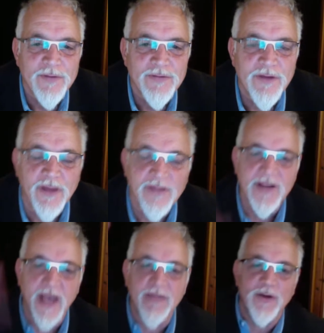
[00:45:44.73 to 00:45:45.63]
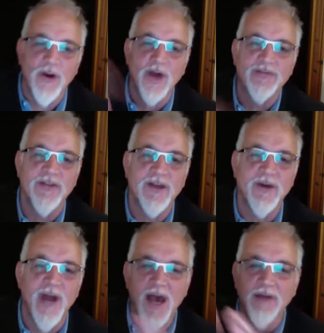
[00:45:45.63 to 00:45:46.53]
So at this cross, the
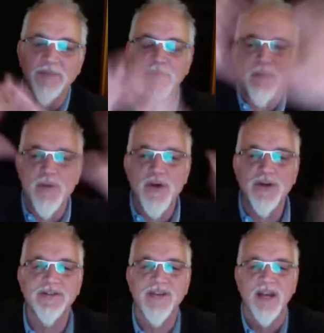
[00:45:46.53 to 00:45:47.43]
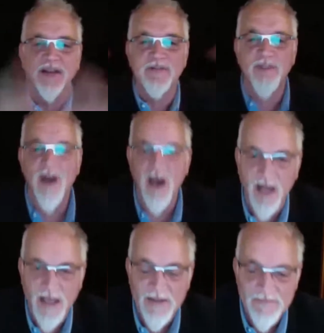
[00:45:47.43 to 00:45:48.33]
crown emerges out of the fire
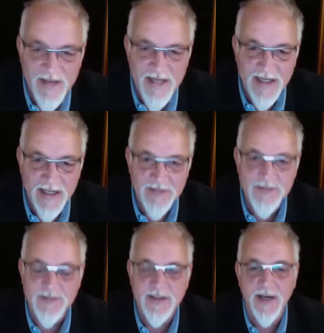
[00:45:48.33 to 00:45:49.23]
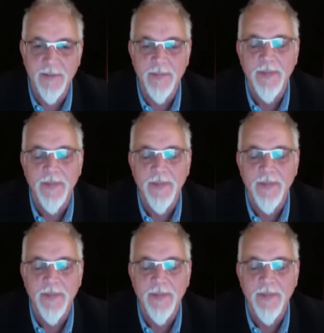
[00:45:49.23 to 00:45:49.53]
like a phoenix, yeah,